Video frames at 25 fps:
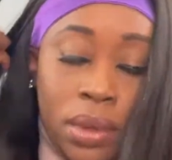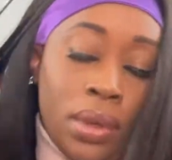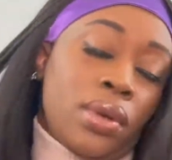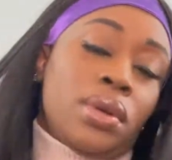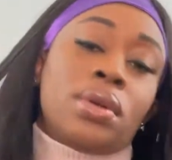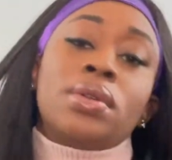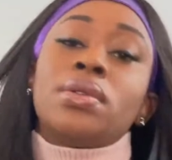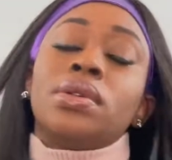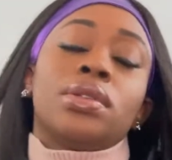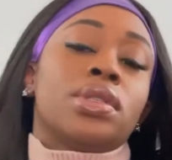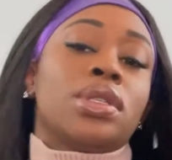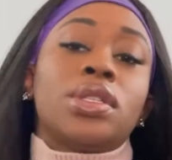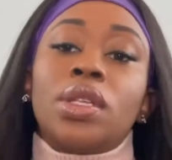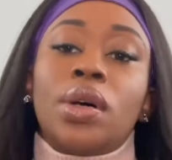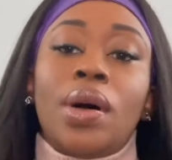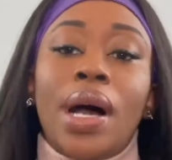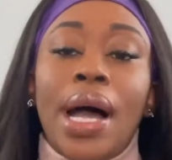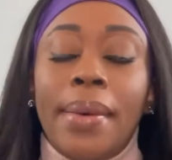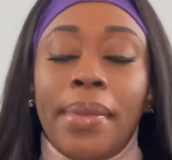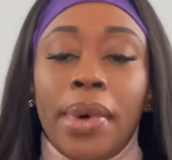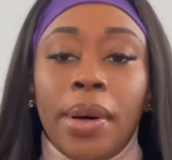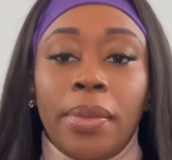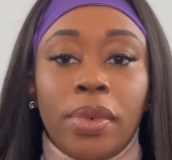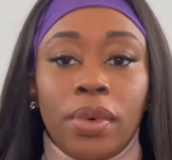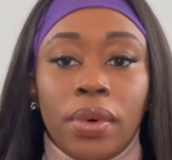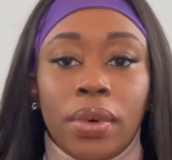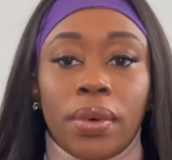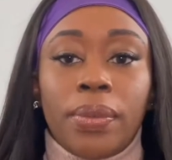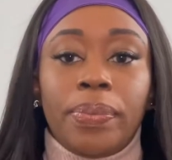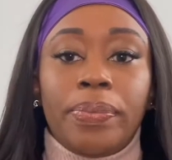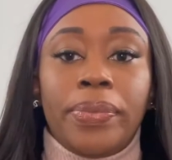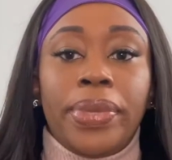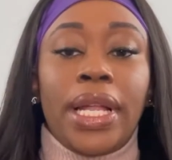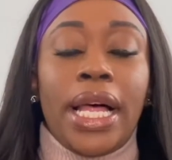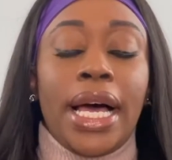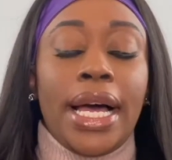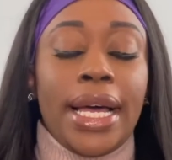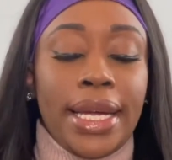So I'm
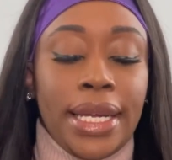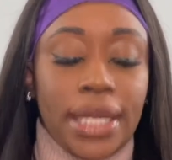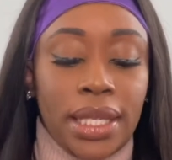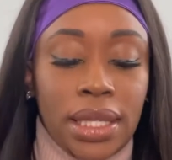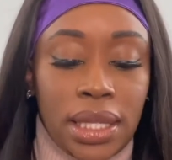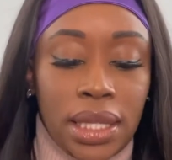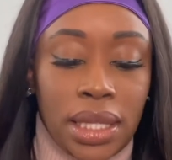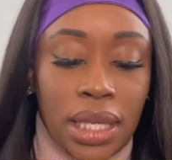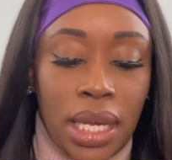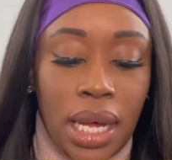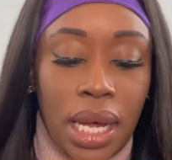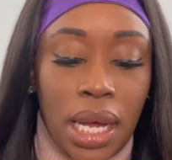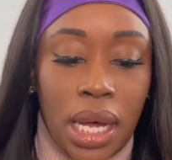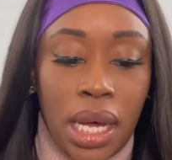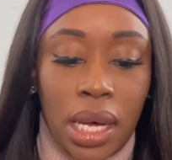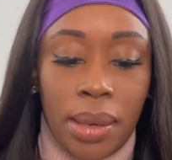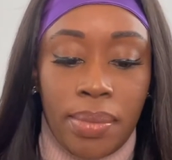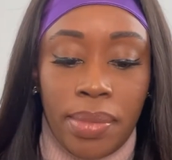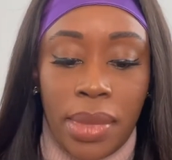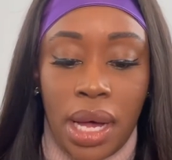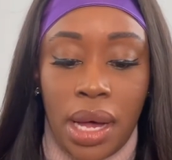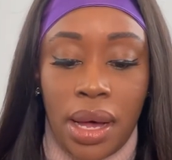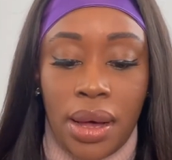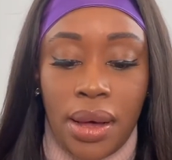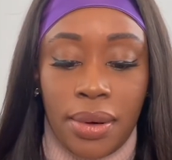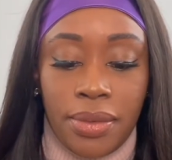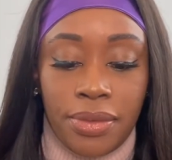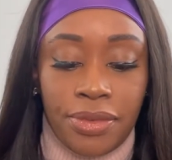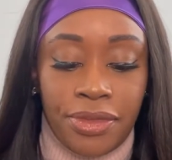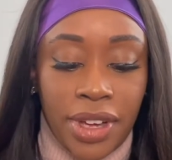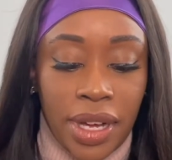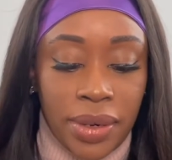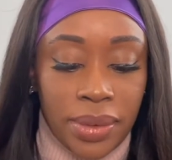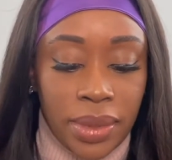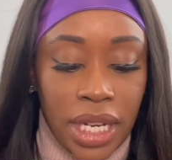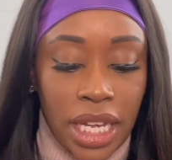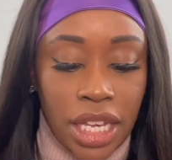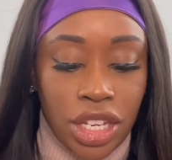applying some
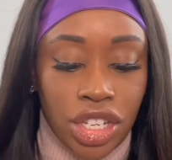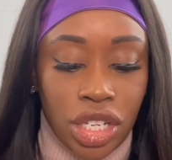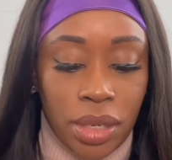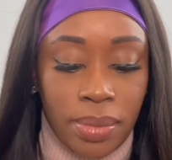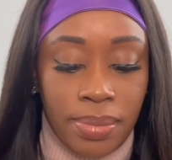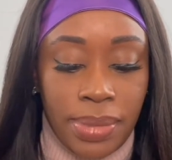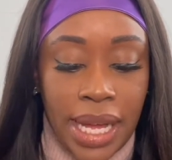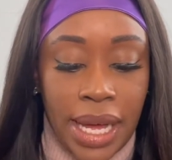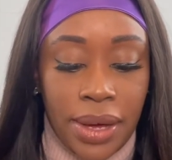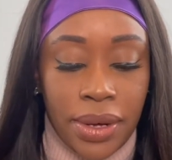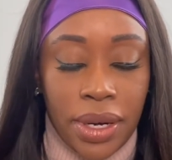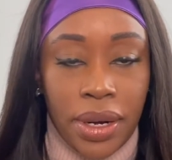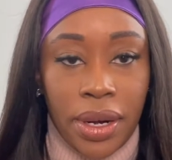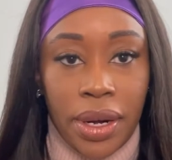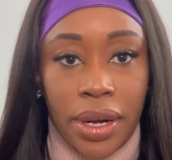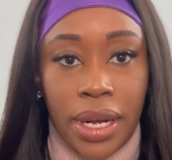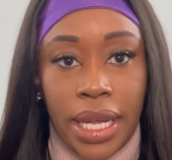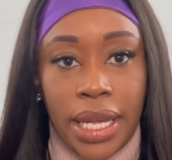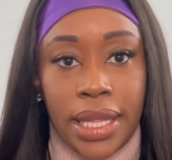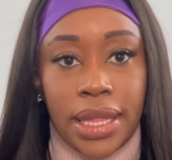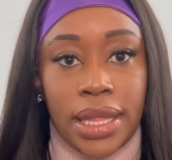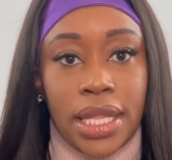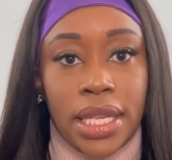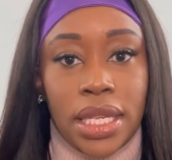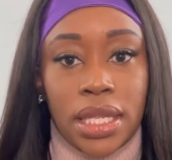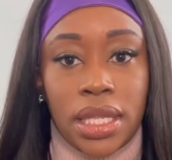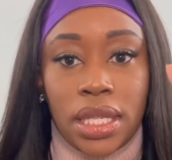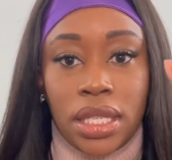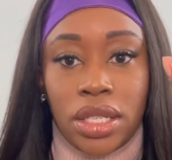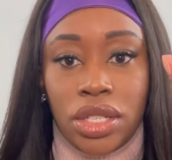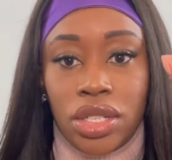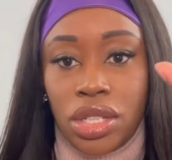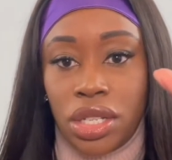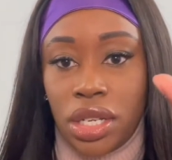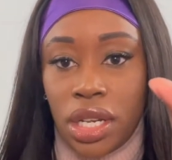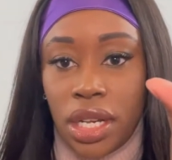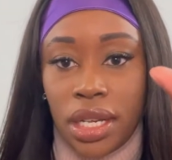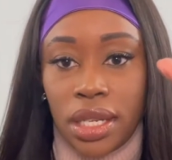foundation powder, and this
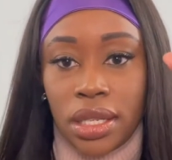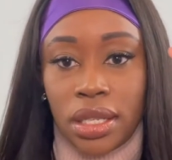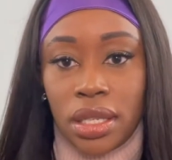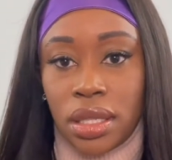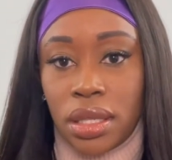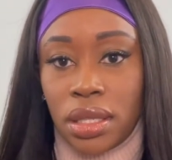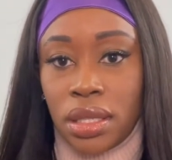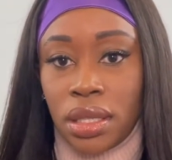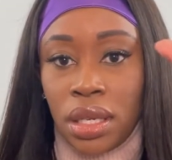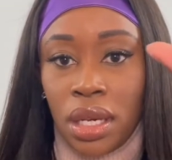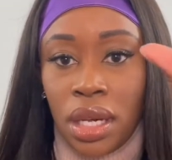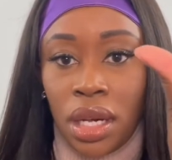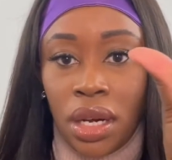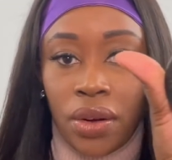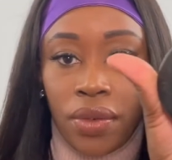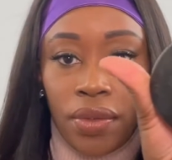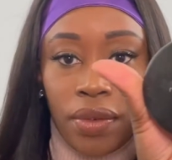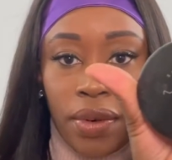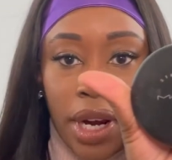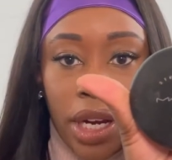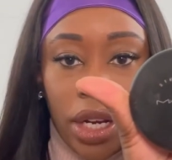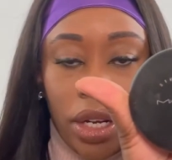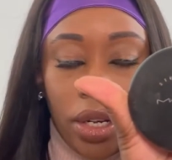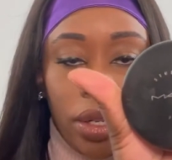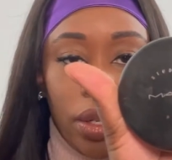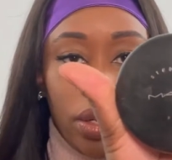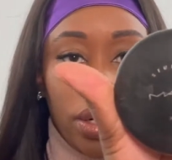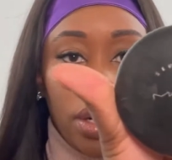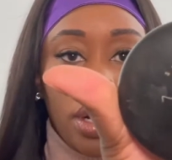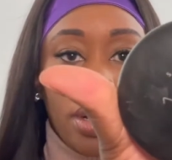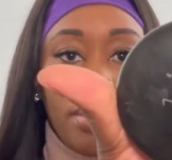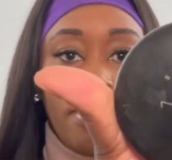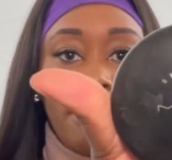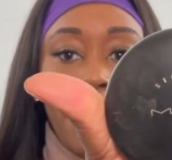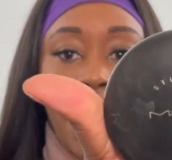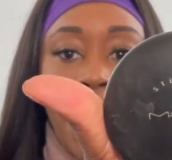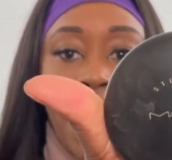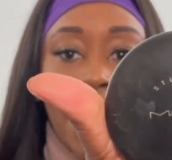is just regular
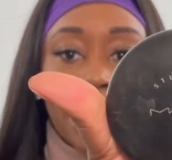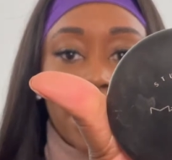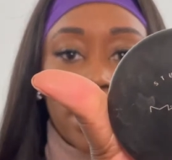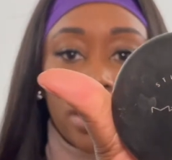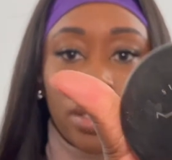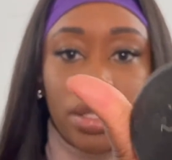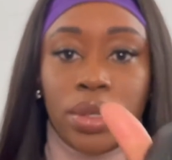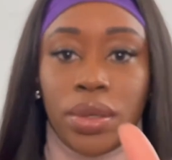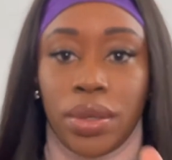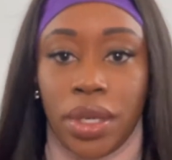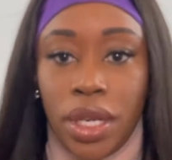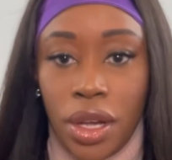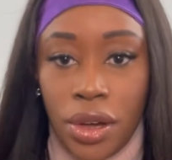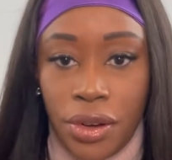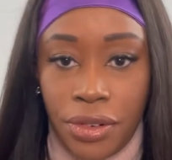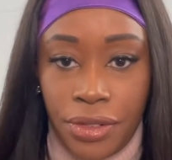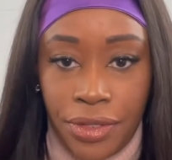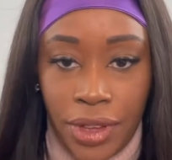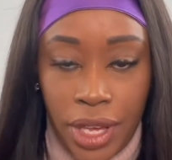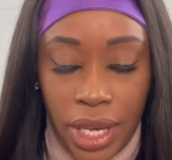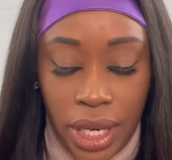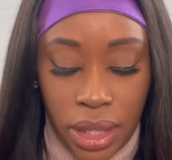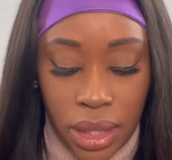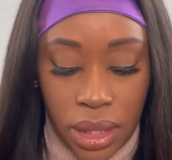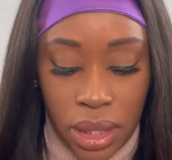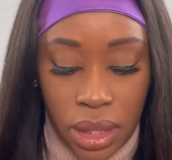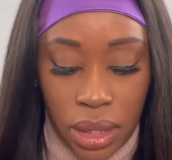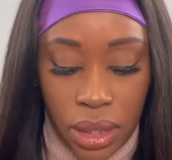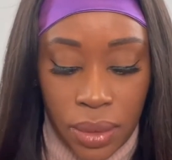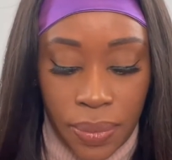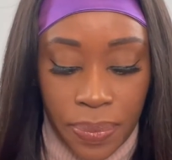MAC Studio Fix.